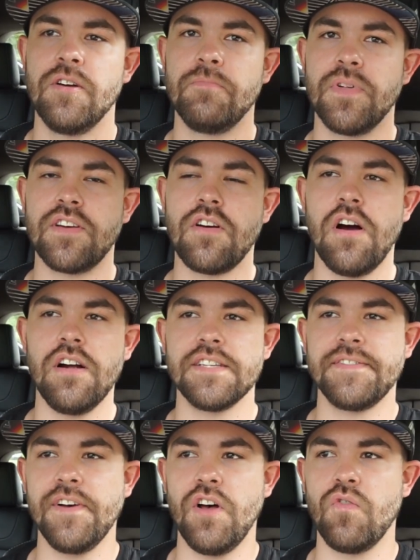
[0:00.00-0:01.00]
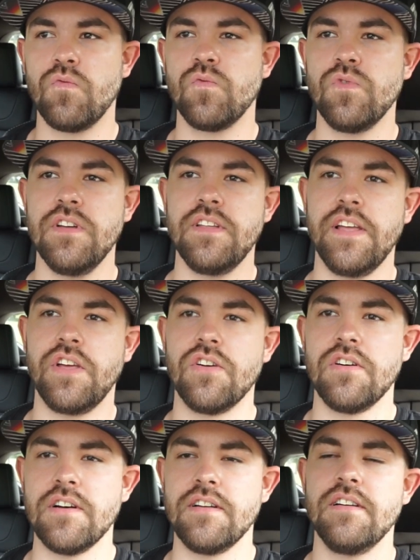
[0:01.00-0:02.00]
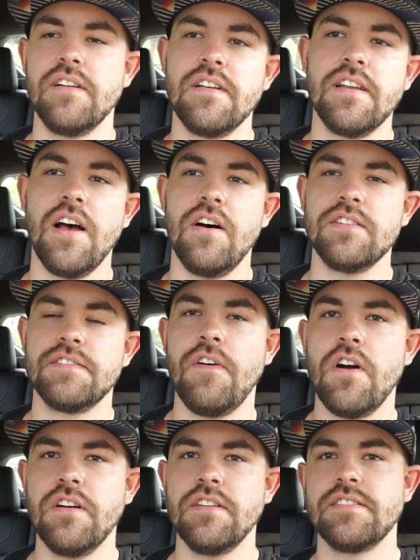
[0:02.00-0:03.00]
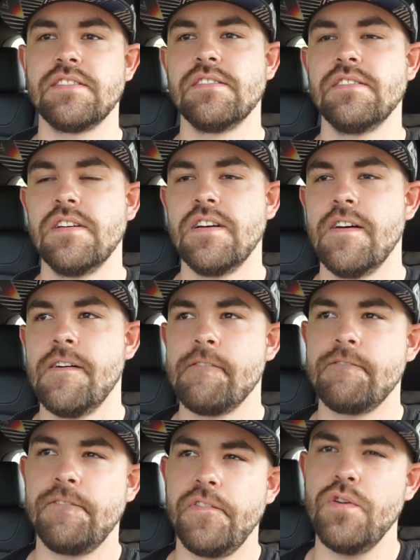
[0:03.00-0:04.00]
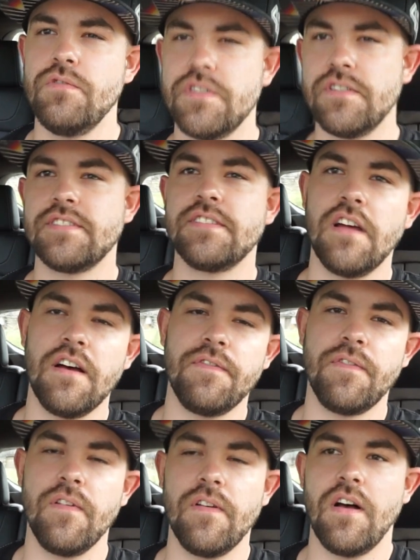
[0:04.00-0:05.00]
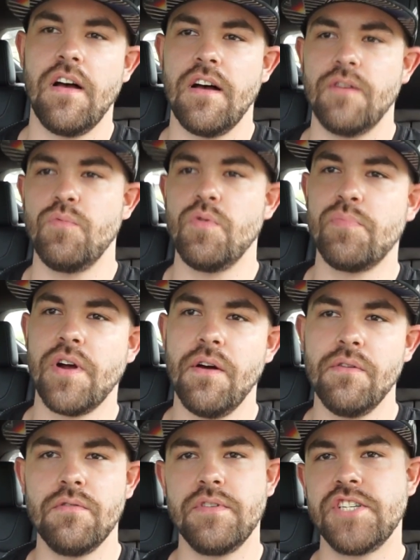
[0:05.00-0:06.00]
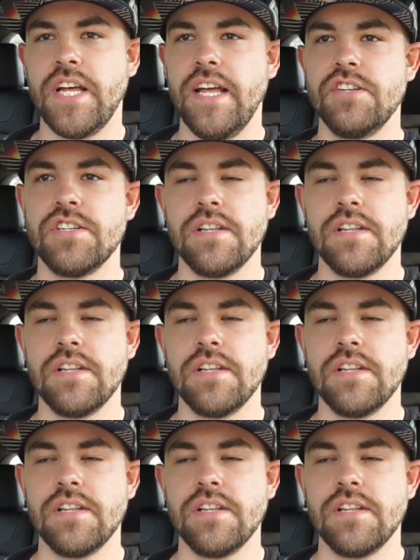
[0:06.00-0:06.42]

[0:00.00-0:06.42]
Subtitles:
But the car has felt really good. Now, as far as future stuff, we'll probably change it a